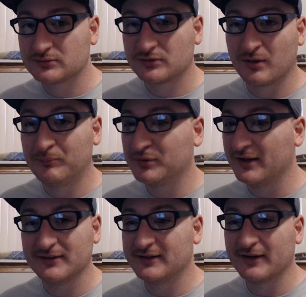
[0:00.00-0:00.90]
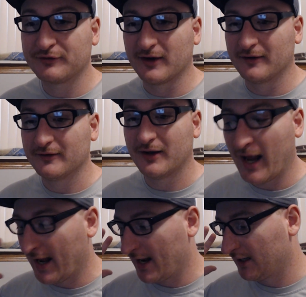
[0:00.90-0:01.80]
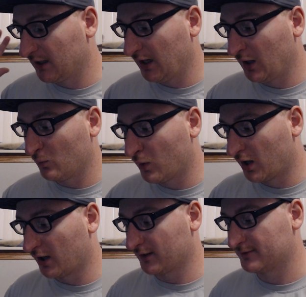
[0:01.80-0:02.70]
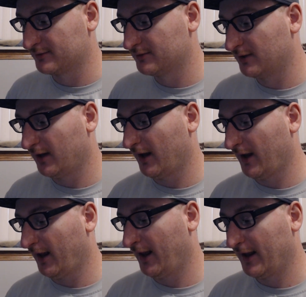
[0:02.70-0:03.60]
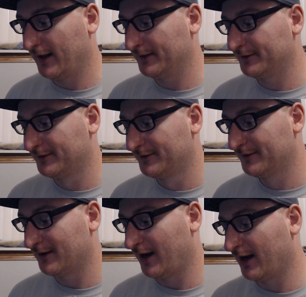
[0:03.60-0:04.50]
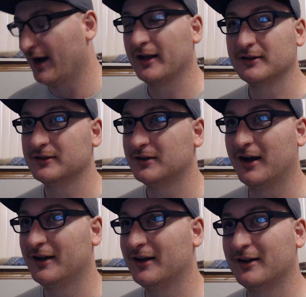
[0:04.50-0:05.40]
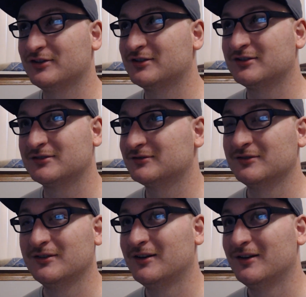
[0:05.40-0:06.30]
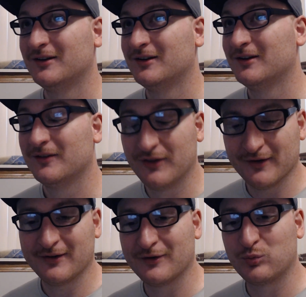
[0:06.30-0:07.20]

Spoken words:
completely different, and it works. And I just, this is